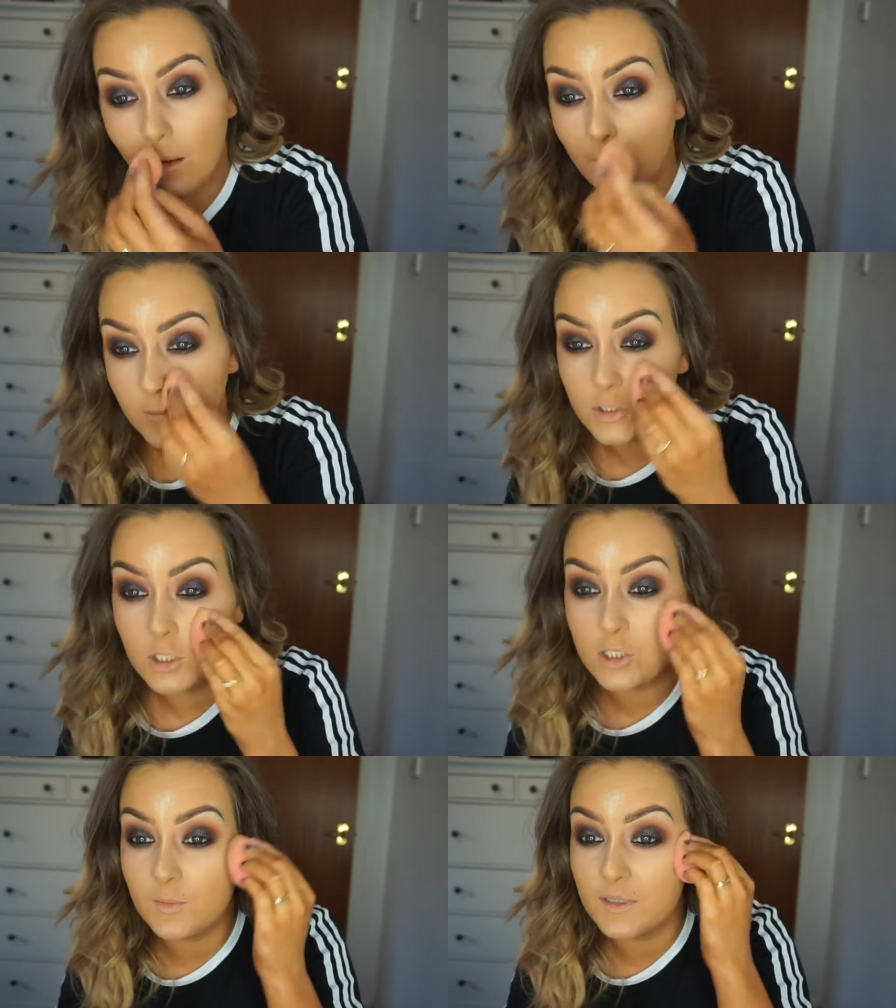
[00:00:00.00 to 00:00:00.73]
I'm
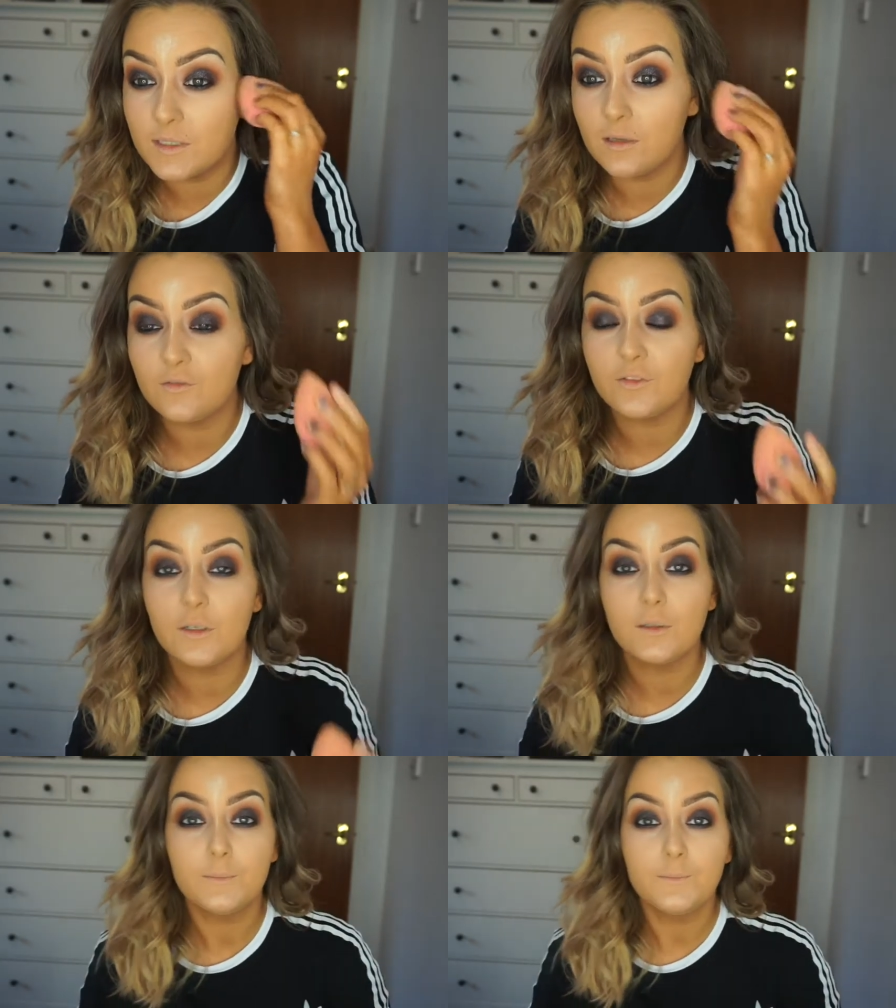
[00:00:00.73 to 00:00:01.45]
judging myself.
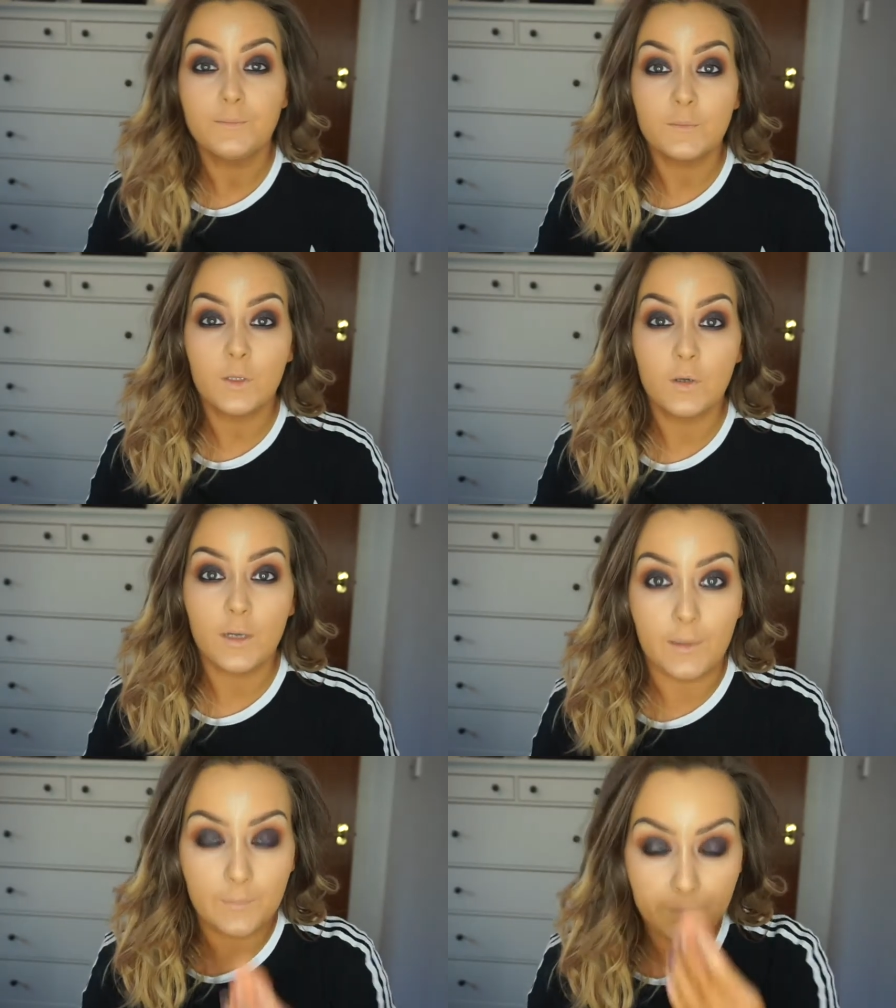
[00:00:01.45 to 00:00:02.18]

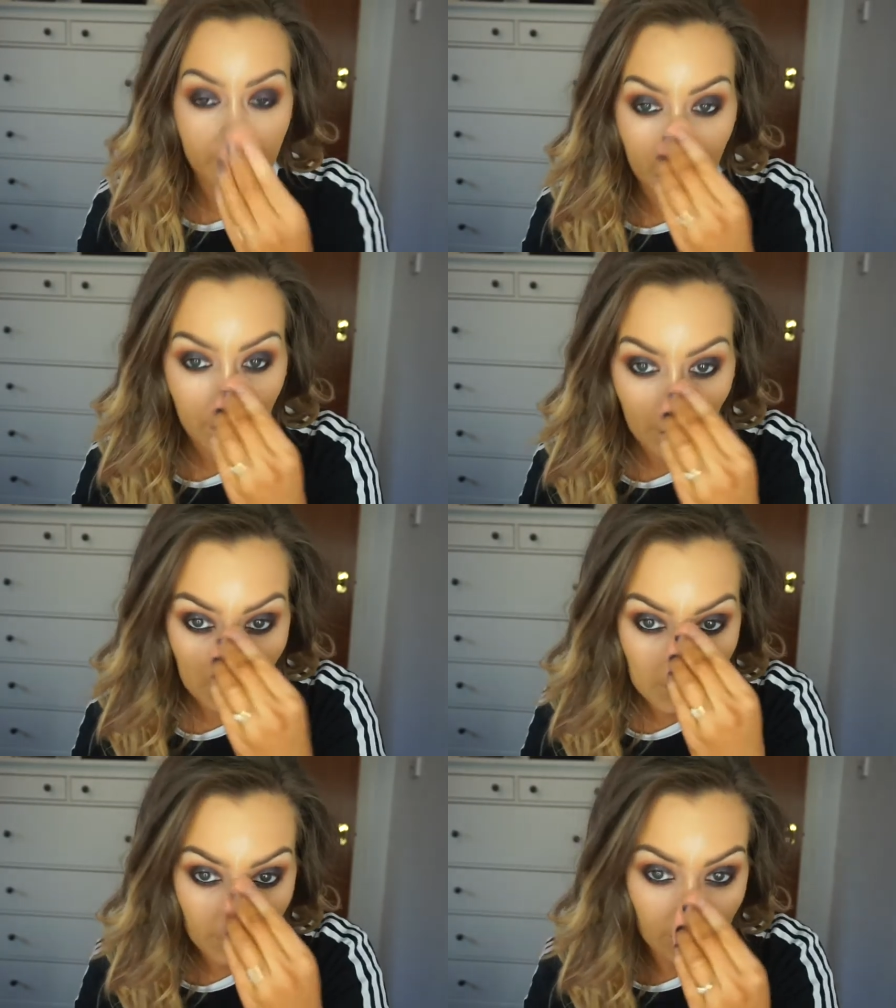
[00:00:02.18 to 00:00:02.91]
Okay,
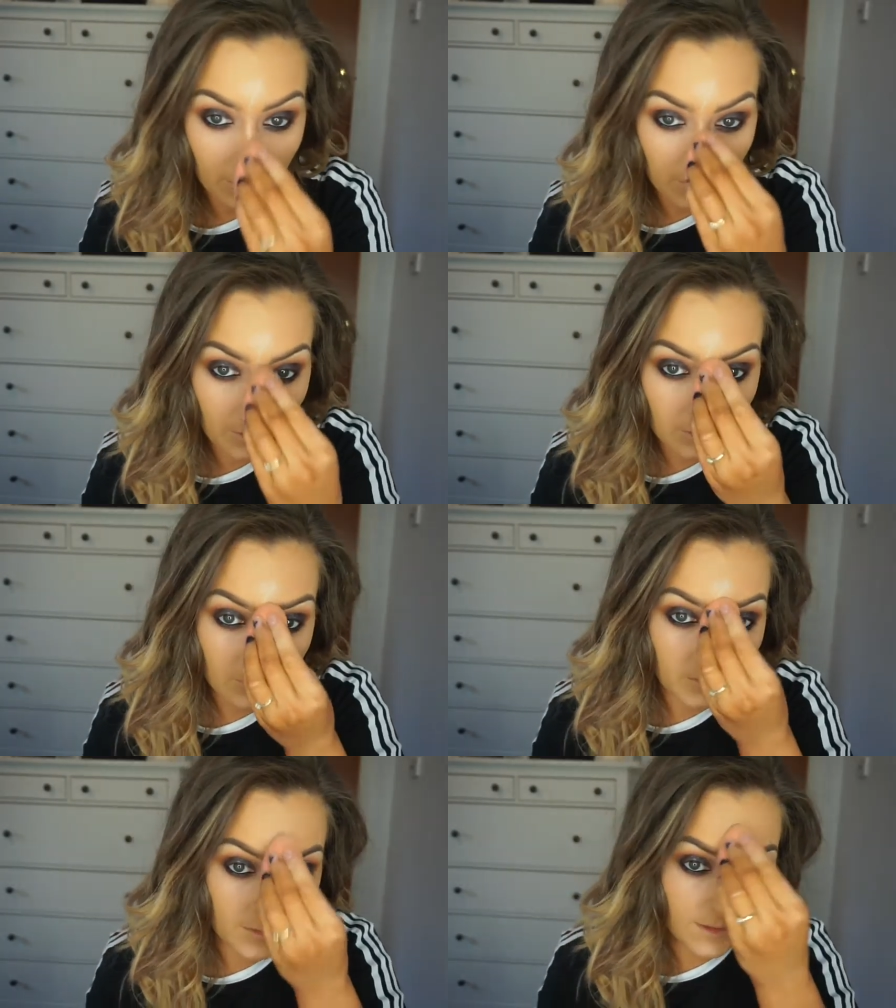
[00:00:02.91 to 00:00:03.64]
so on the
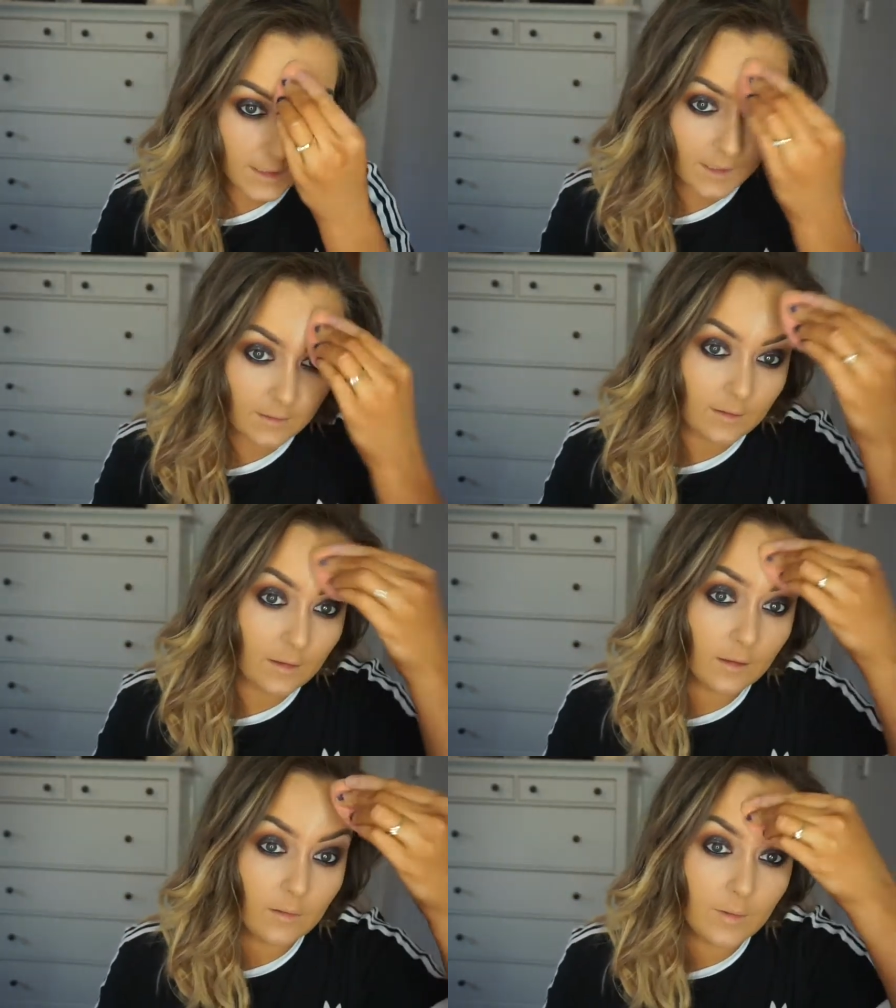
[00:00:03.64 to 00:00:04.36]
nose and
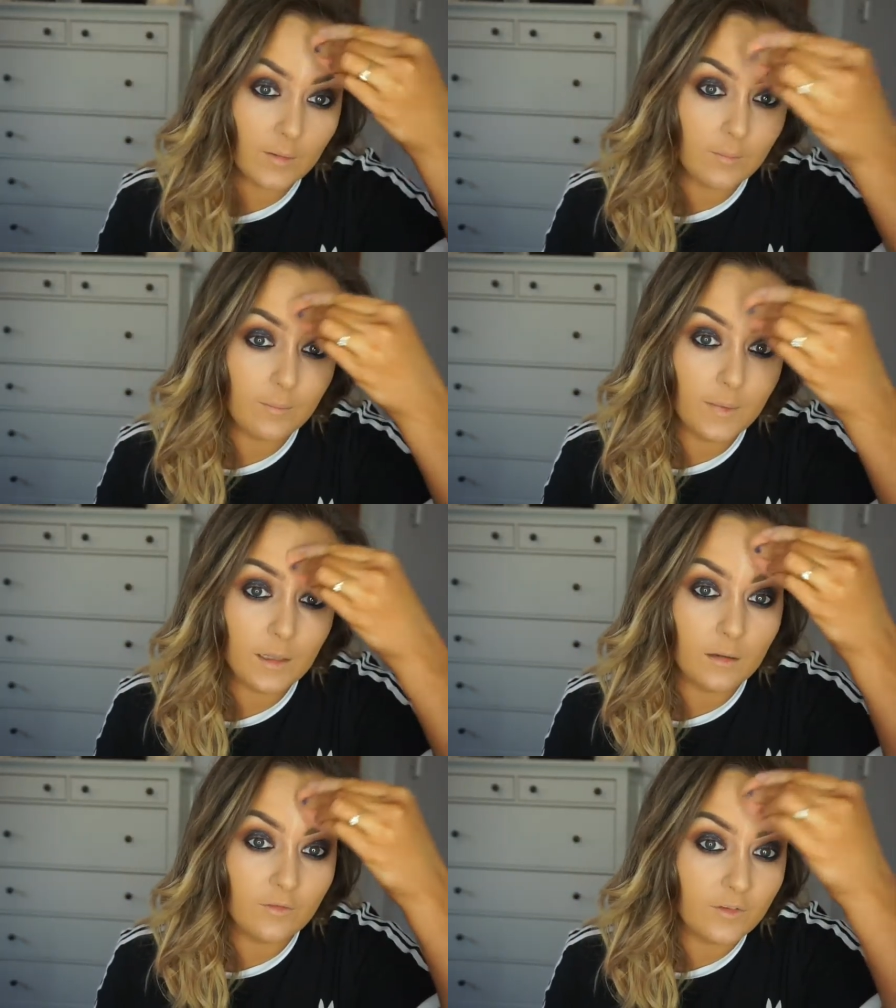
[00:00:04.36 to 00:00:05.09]
like my
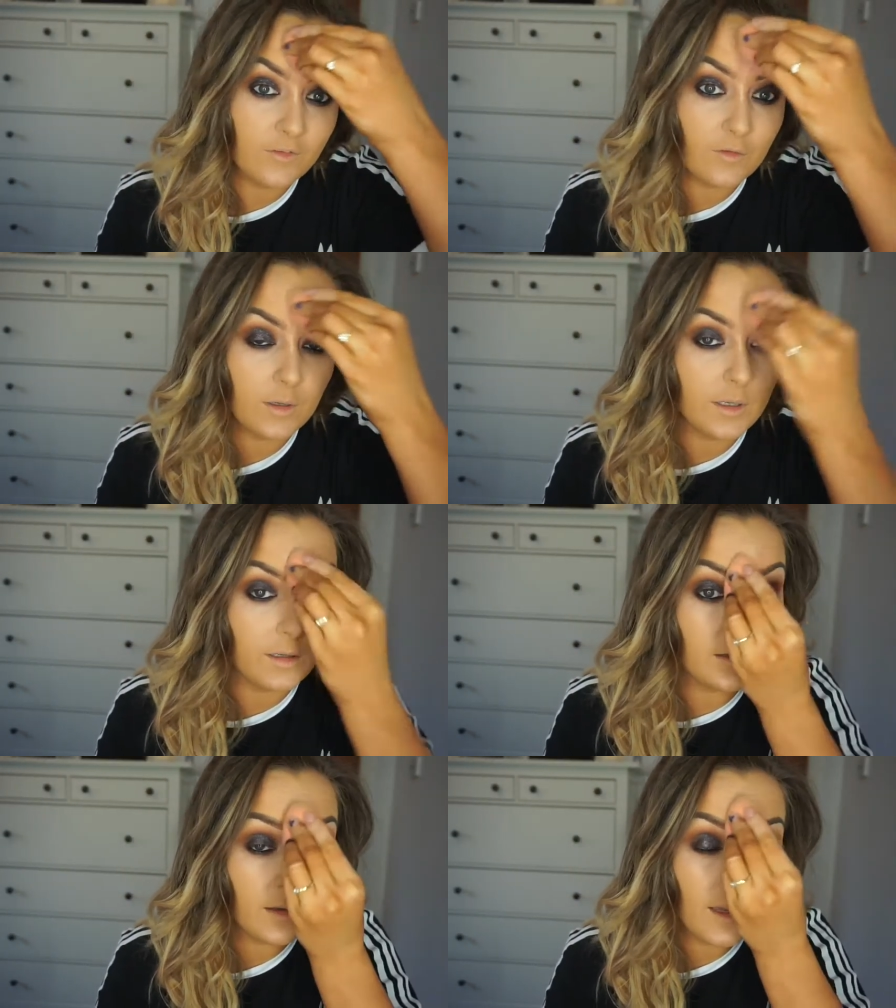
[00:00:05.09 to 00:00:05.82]
middle of the forehead.